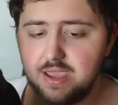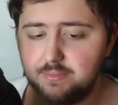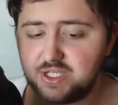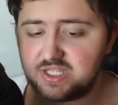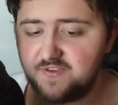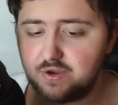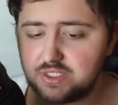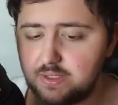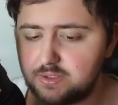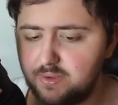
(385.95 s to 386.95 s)
But the sphere
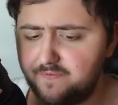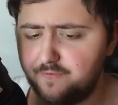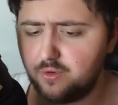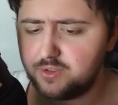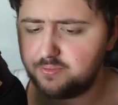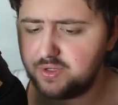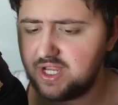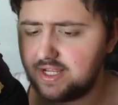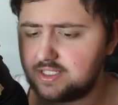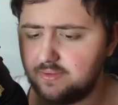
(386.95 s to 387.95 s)
seems to be formed to
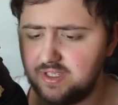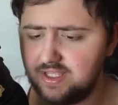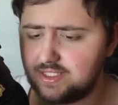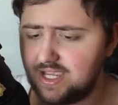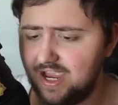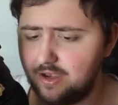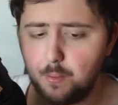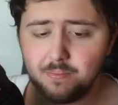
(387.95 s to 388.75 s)
protect something inside.